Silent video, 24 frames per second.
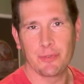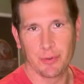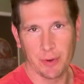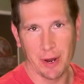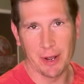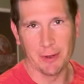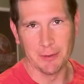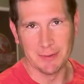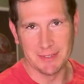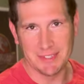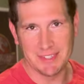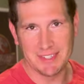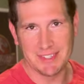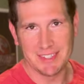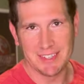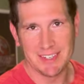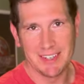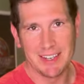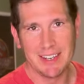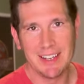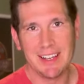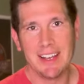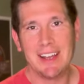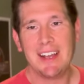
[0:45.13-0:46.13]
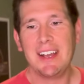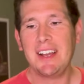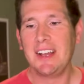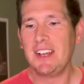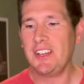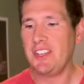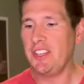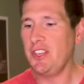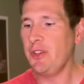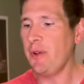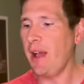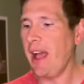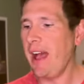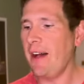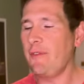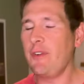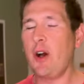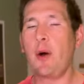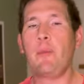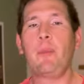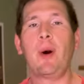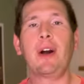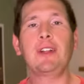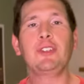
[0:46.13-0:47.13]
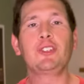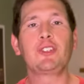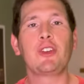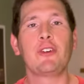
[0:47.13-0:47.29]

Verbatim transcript: Thrones. You have a bunch